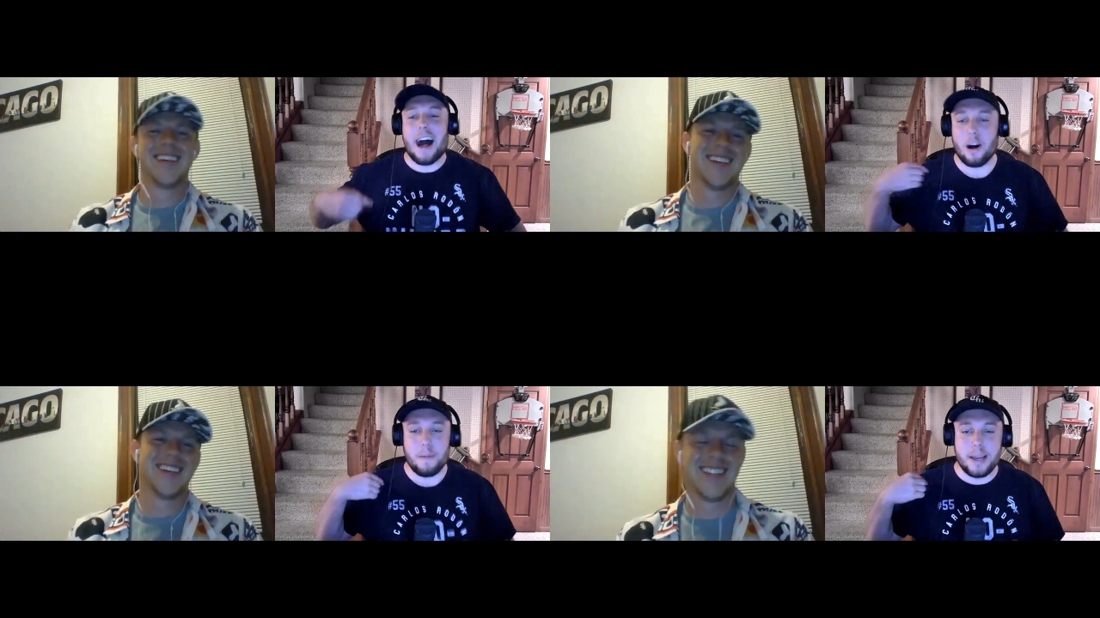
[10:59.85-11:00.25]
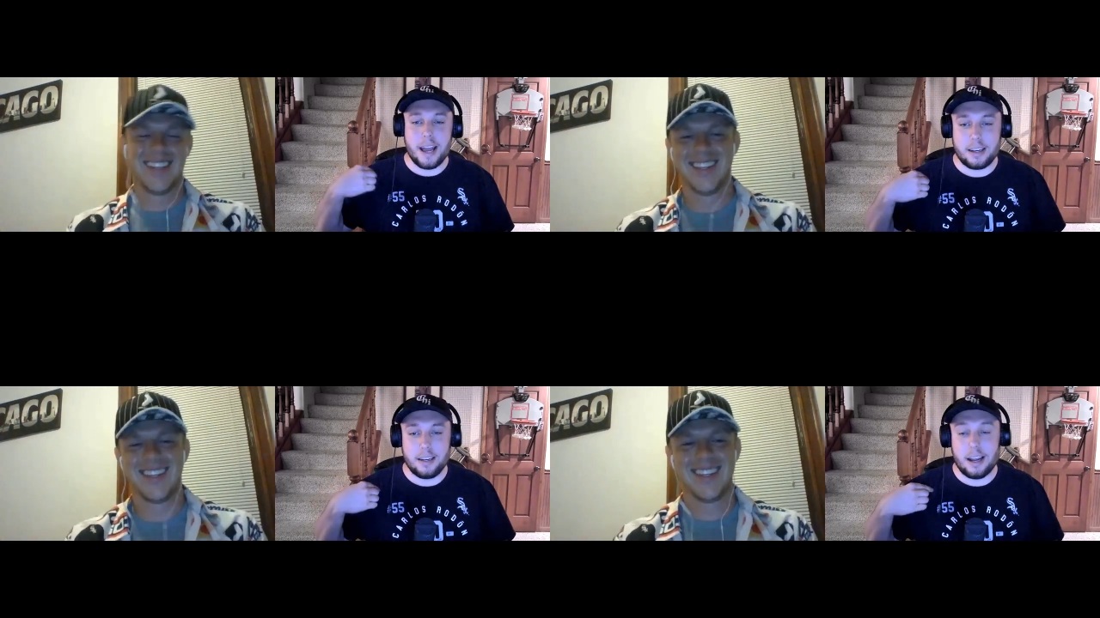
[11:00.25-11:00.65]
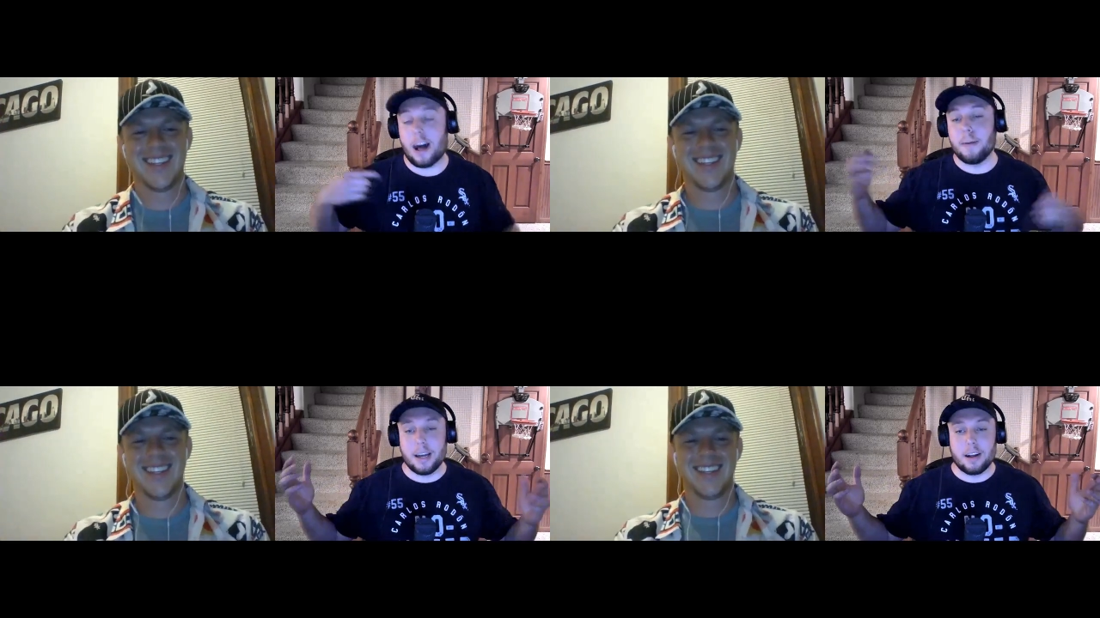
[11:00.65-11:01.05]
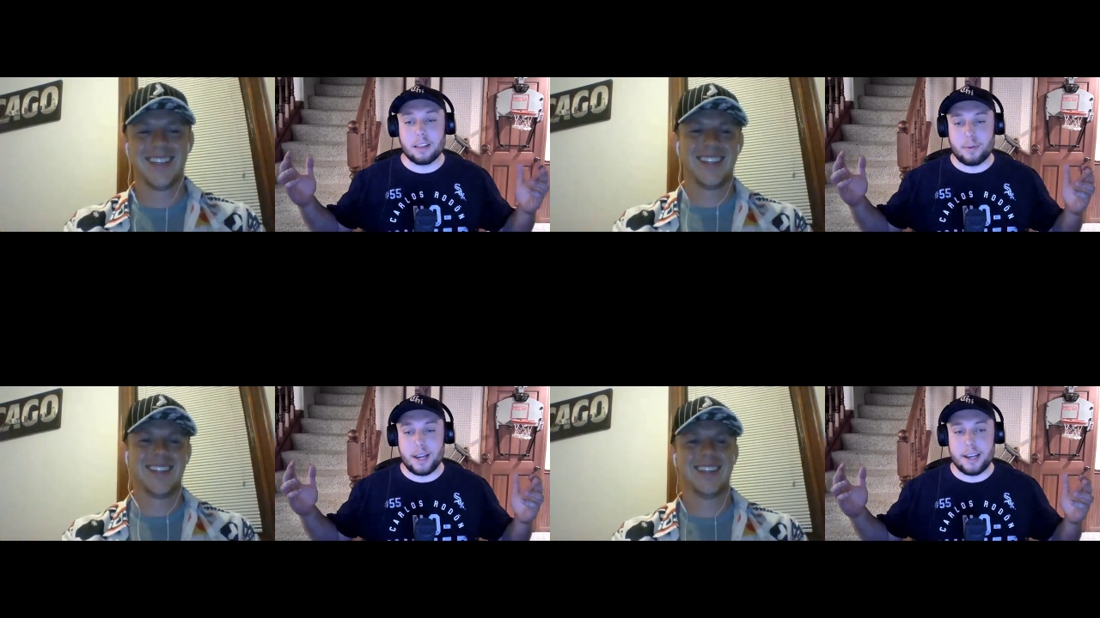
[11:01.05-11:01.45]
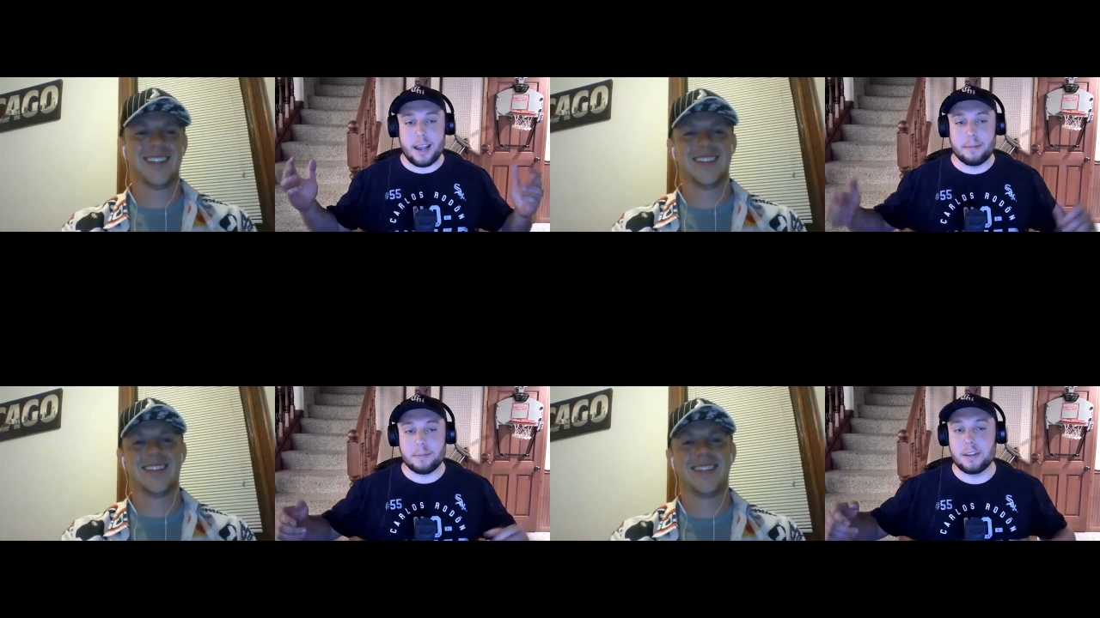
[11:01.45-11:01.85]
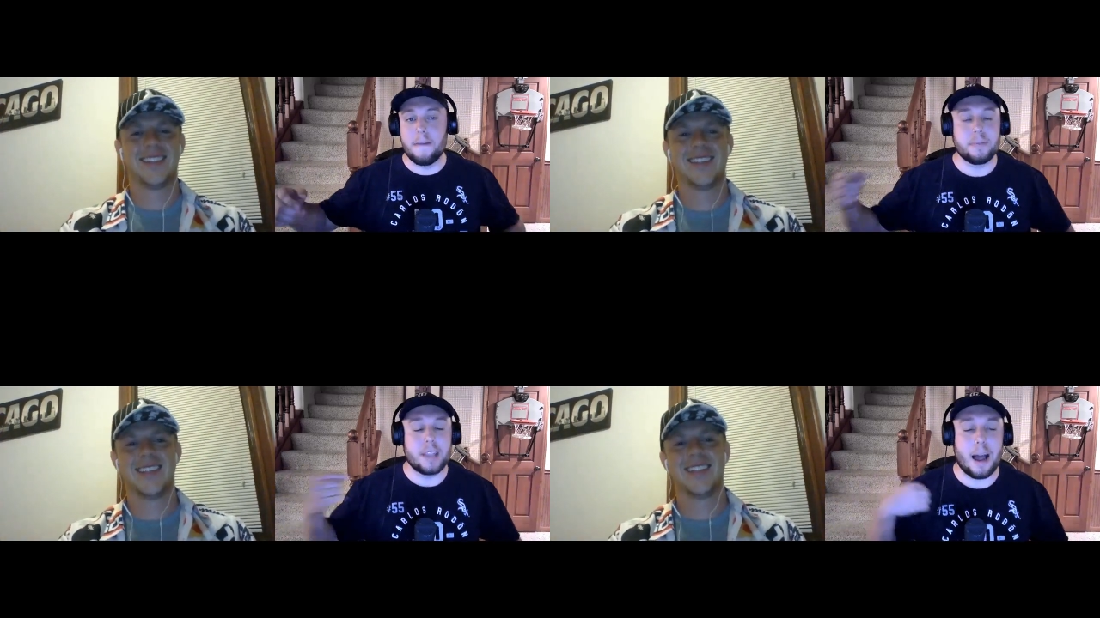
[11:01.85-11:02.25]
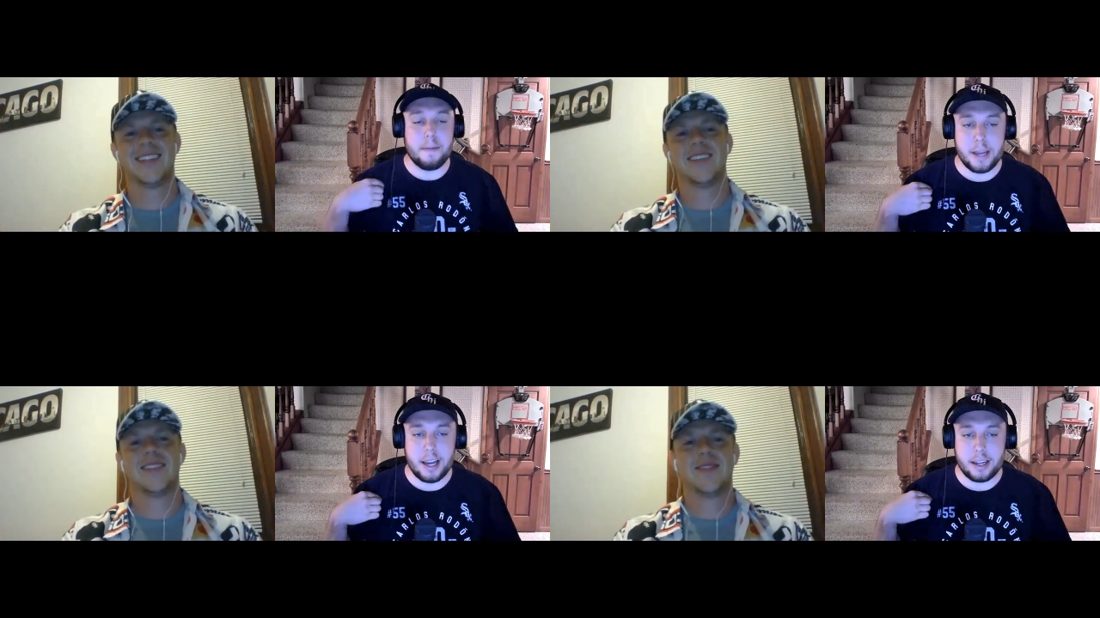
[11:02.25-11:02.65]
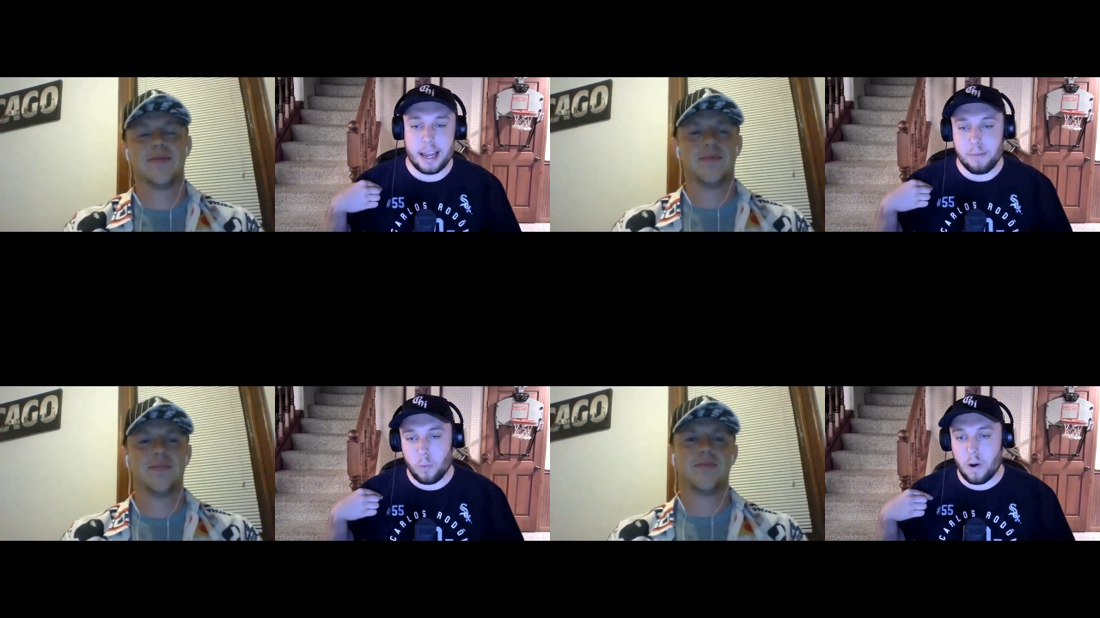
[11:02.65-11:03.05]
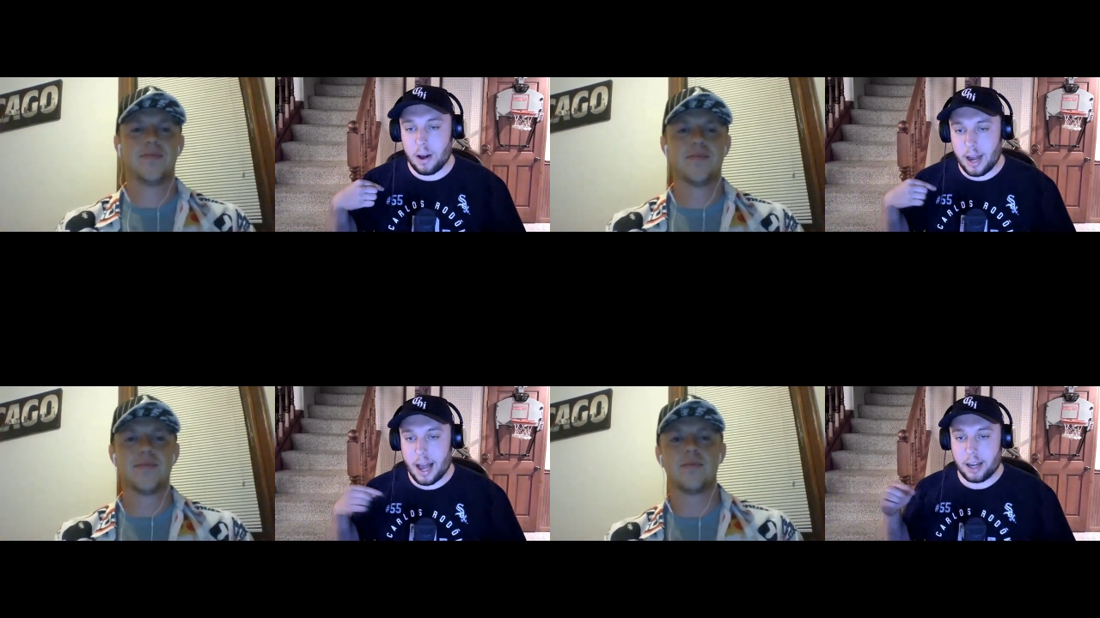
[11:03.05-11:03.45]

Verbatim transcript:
Speaker 1: I'll be at all 3 games. I'm going to be at game 1